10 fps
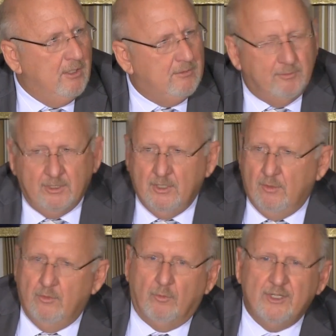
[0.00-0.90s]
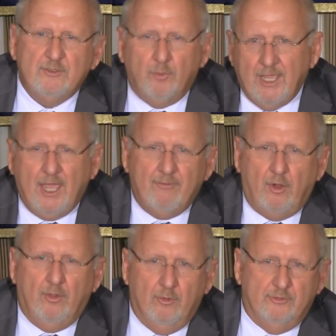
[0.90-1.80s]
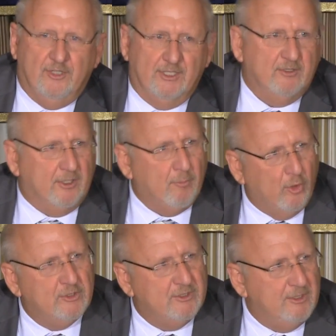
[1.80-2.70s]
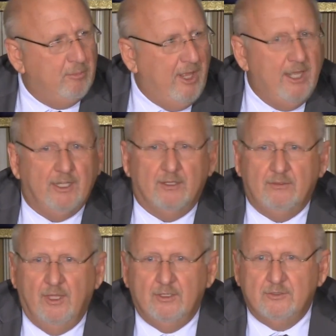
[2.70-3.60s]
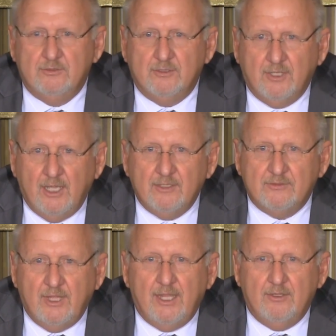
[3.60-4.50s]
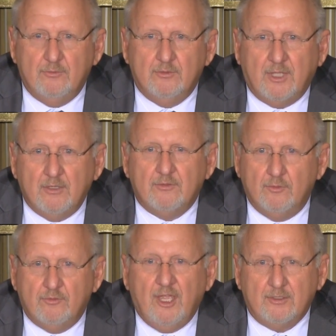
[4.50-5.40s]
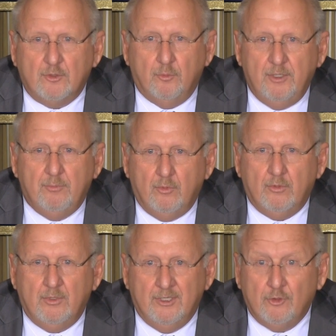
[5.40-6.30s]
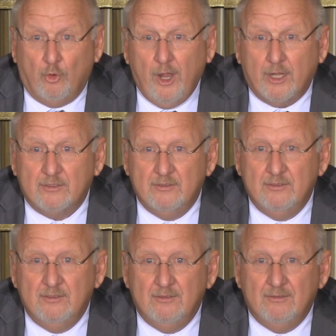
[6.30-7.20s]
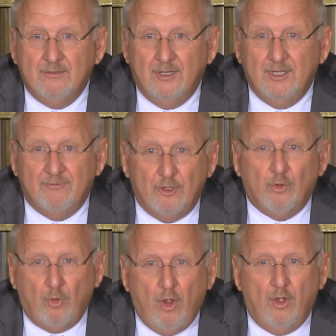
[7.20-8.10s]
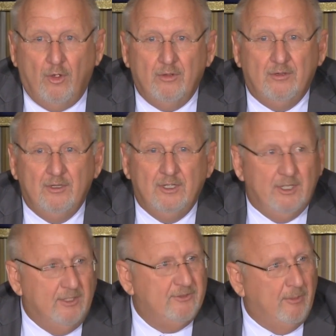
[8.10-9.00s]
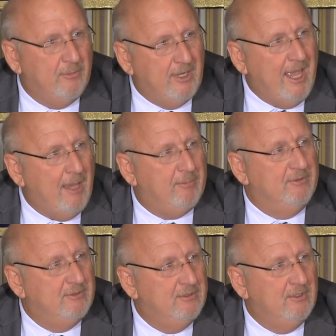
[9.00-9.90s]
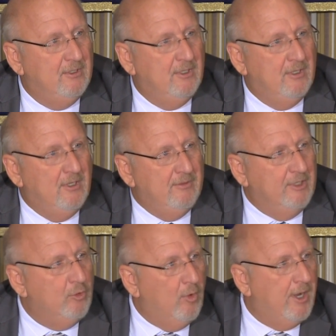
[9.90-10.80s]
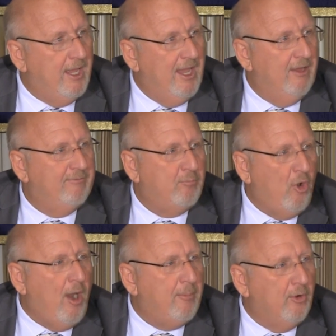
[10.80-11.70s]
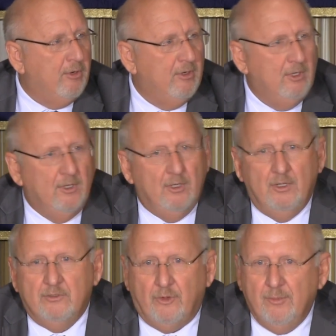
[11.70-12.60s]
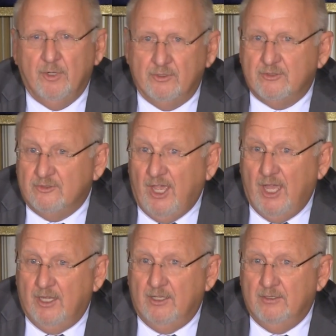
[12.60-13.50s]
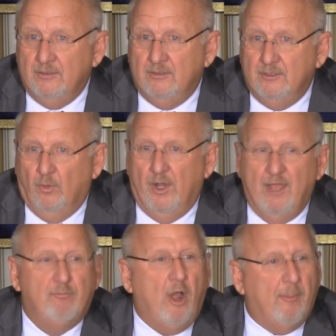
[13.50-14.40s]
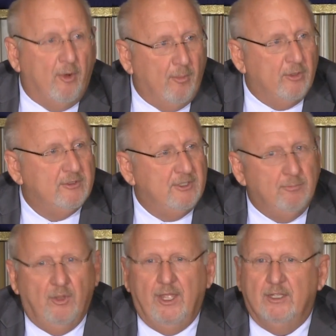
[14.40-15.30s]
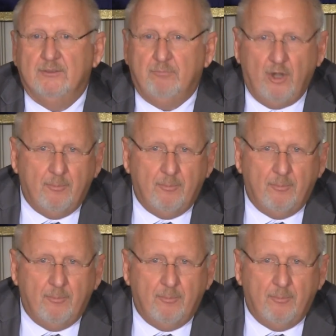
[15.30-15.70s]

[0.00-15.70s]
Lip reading: the reason we have all those things like emergency planning and things is in case those technical people are incorrect, right? If they're wrong, and something happens, then you want to have proper treatment of society. You want to have proper emergency plans,